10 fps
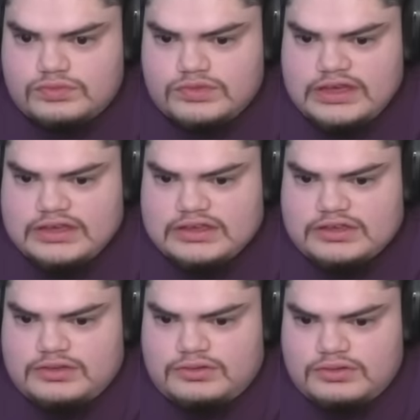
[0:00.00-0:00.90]
Thank
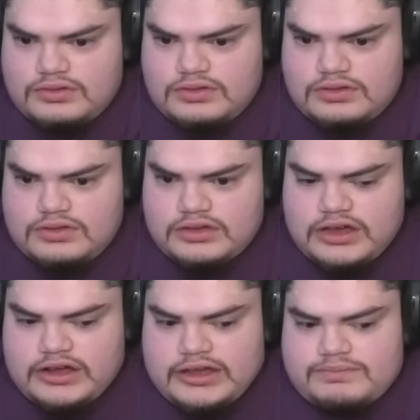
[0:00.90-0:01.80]
you.
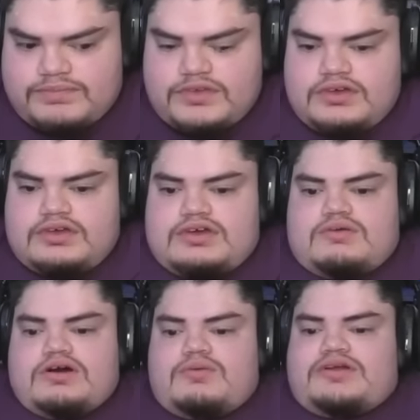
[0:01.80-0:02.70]
All right.
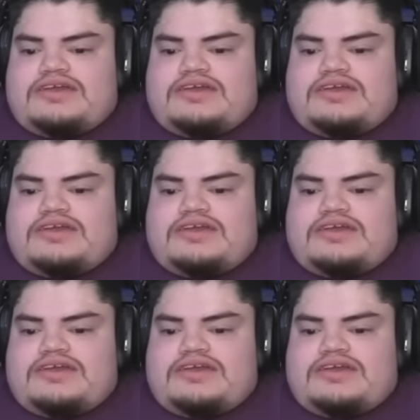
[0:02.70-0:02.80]
Well, we're